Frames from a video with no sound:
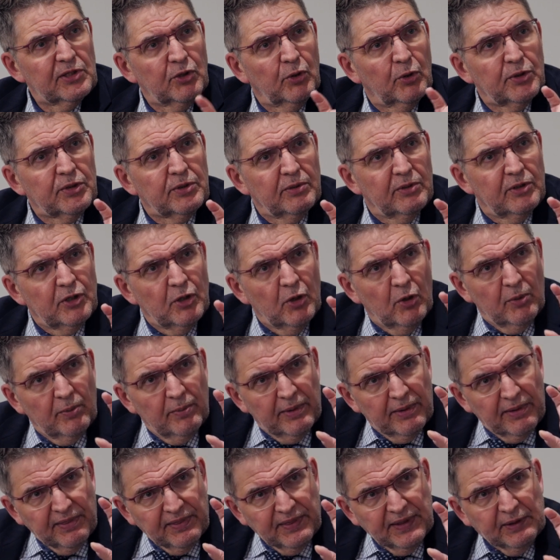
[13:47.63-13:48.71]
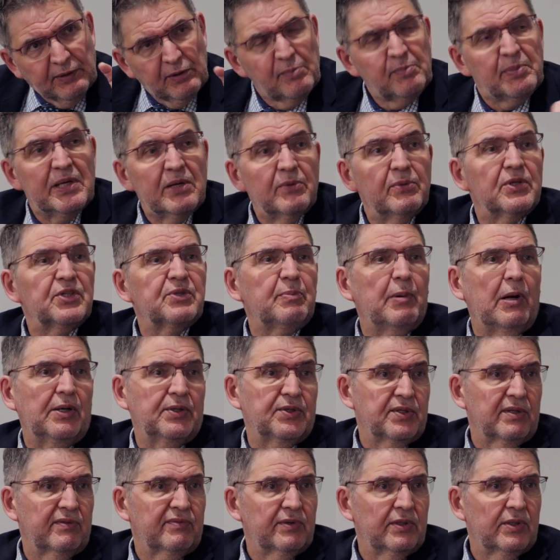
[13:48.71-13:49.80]
But no therapy
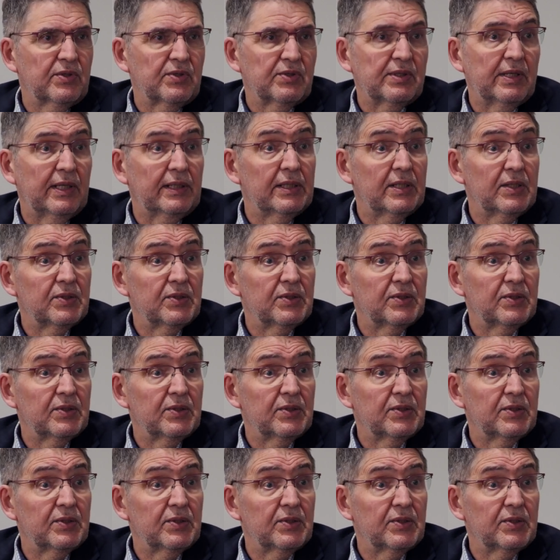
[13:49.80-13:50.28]
responsiveness studies